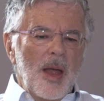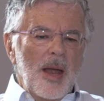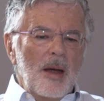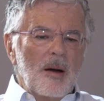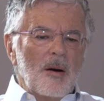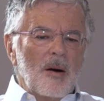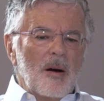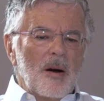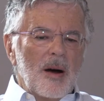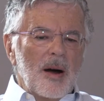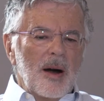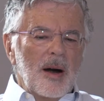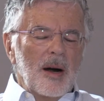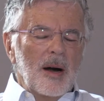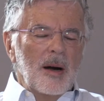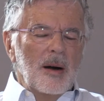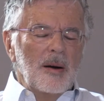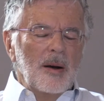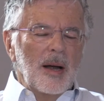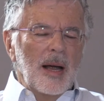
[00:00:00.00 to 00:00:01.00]

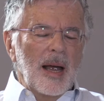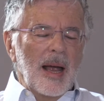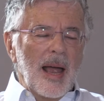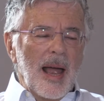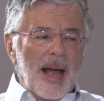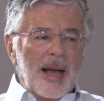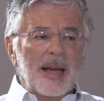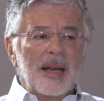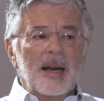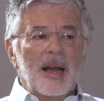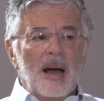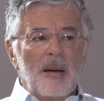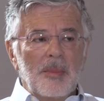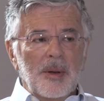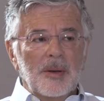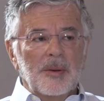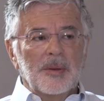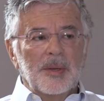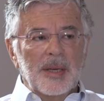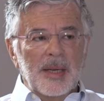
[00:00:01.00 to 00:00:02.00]
are
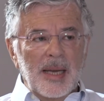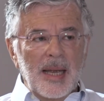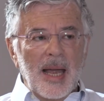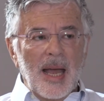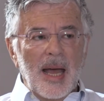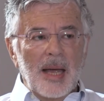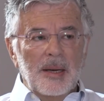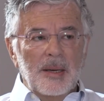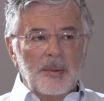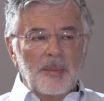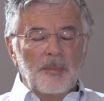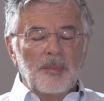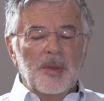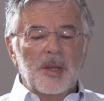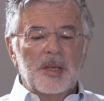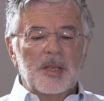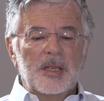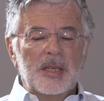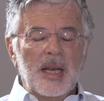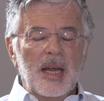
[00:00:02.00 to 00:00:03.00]
economical to get.
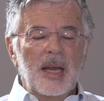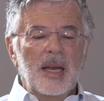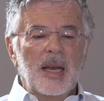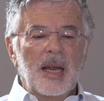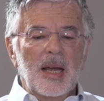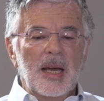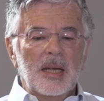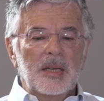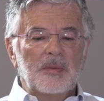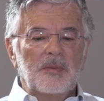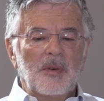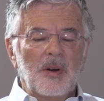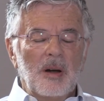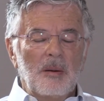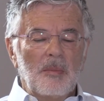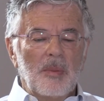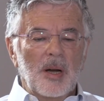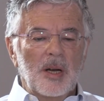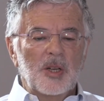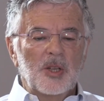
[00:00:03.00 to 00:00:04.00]
The state has very
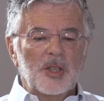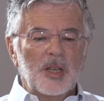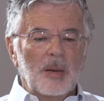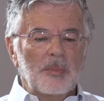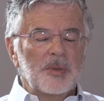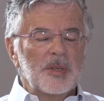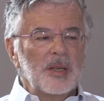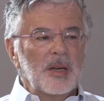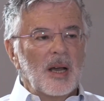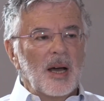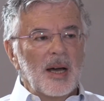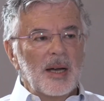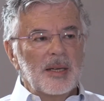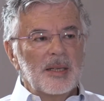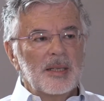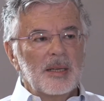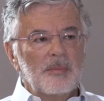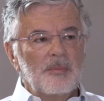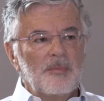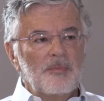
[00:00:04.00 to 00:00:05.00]
much
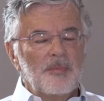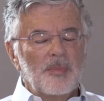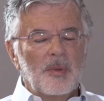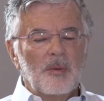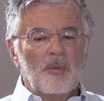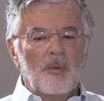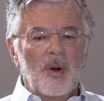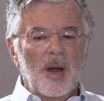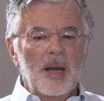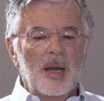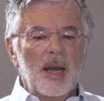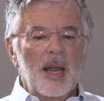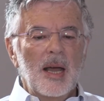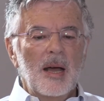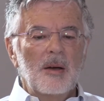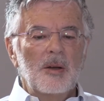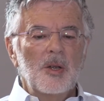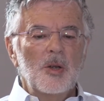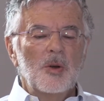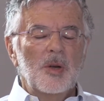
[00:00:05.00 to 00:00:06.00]
subsidized them. Right
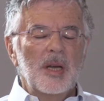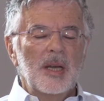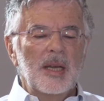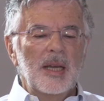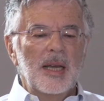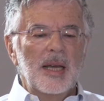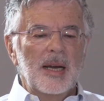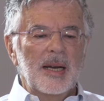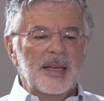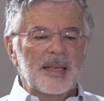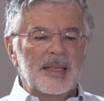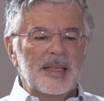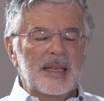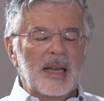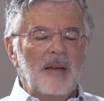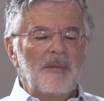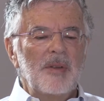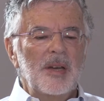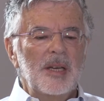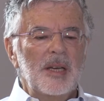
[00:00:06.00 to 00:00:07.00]
now, you can get a
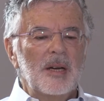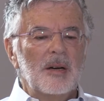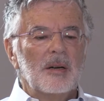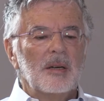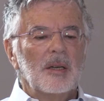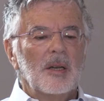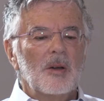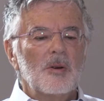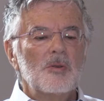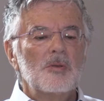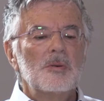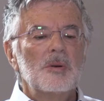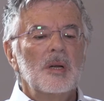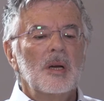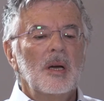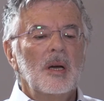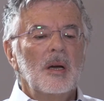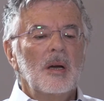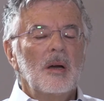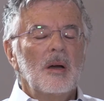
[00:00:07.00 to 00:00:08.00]
7-year loan
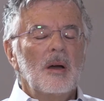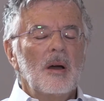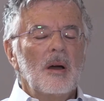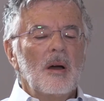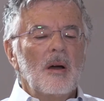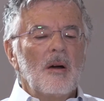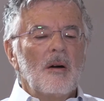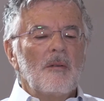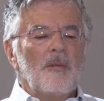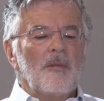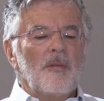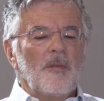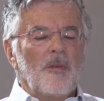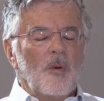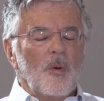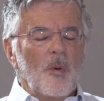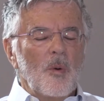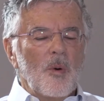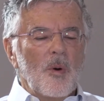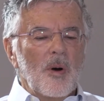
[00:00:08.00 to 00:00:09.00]

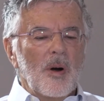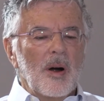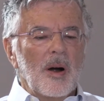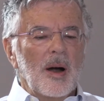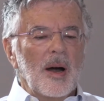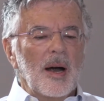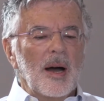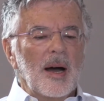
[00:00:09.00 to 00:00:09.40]
for